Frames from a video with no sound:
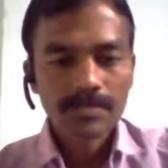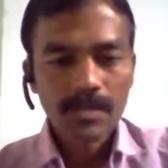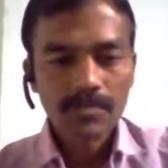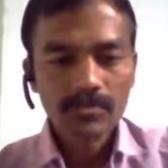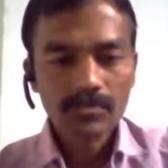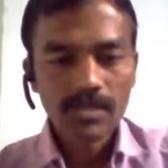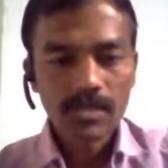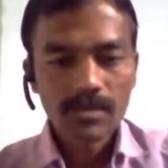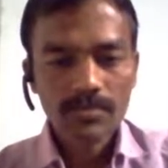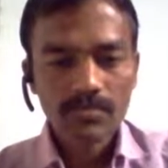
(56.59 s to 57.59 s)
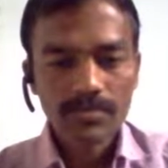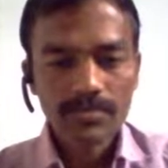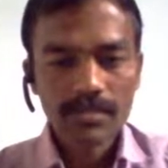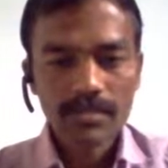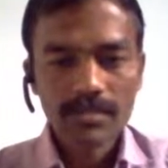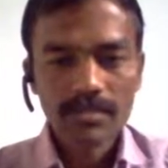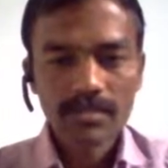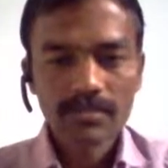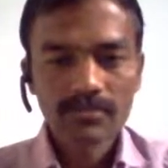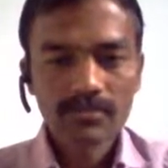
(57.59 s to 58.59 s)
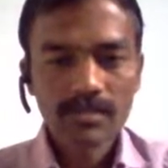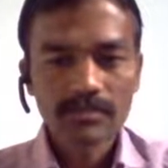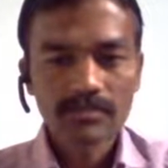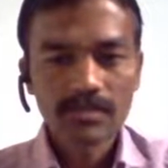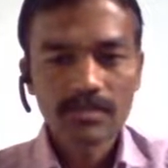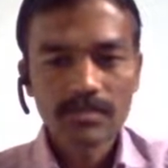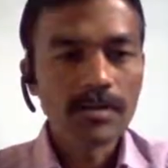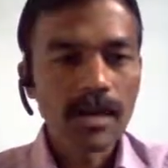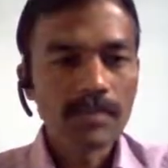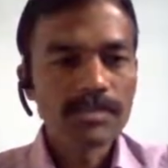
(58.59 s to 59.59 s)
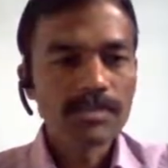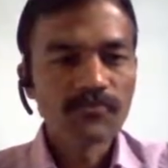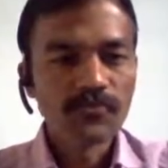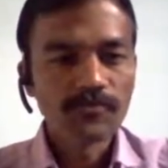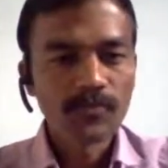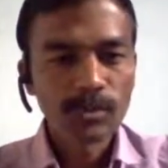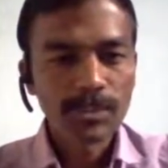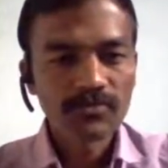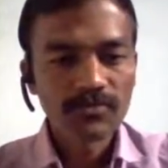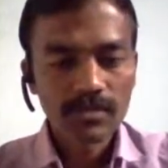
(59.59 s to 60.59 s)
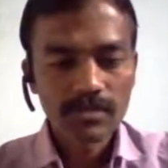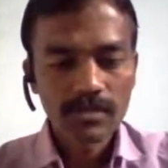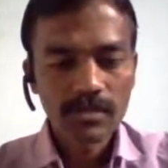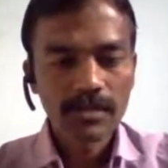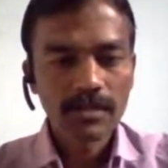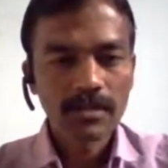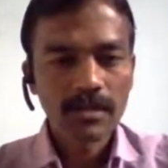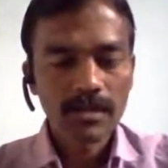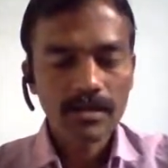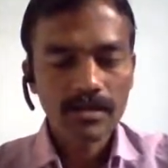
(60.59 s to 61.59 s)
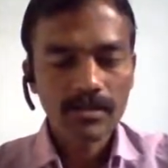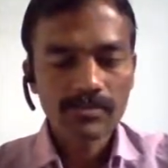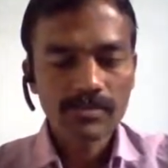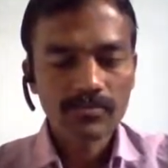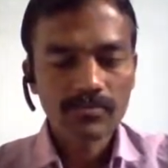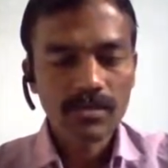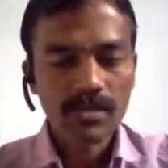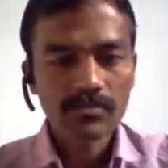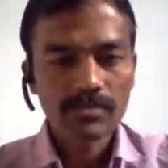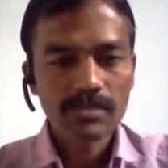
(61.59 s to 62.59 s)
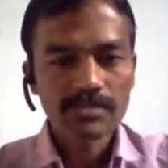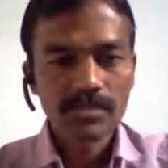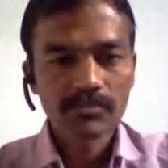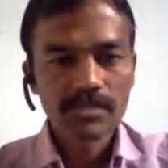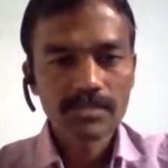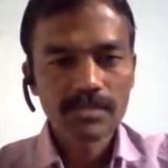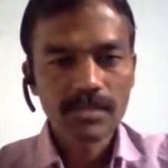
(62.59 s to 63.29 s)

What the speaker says: Coming to the command prompt here, in this you can see means I'm in the project directory, and I will just type